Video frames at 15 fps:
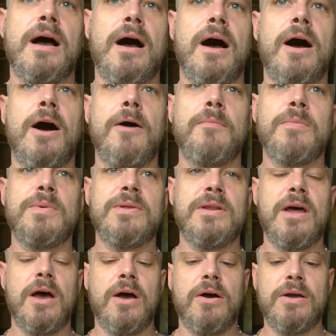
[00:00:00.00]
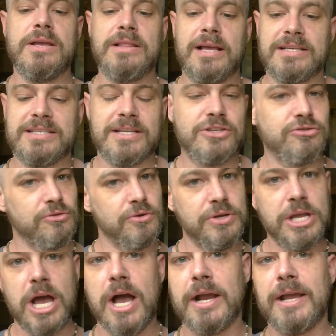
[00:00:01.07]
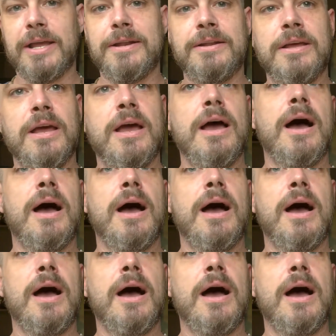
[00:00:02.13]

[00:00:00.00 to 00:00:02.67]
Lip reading: You know, he, like I said, true youngin,